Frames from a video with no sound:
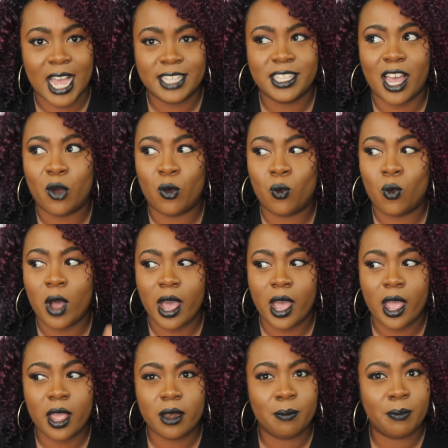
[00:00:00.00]
I saw
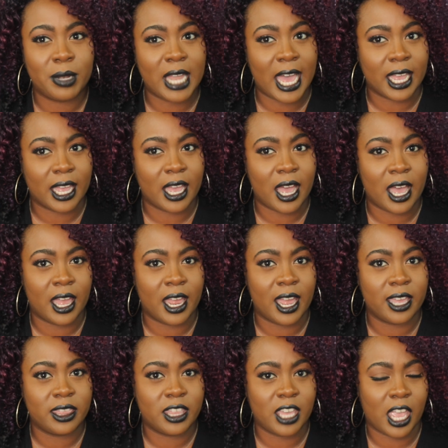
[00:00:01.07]
one black guy,
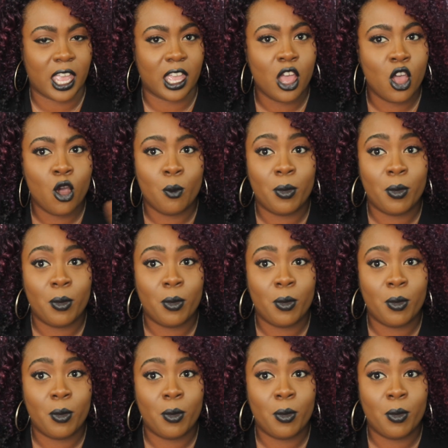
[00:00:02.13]
I think,